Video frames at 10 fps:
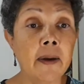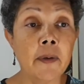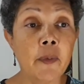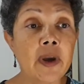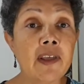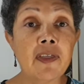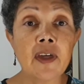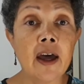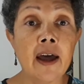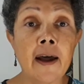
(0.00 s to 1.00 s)
with
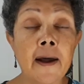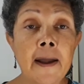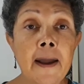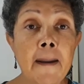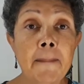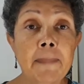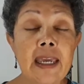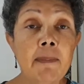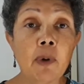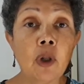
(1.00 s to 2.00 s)

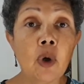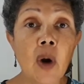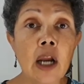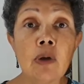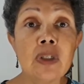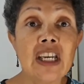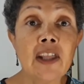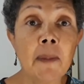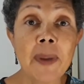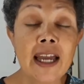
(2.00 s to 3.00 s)
people who are losing
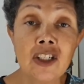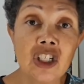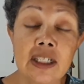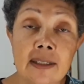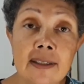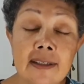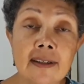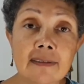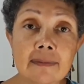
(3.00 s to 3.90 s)
their pensions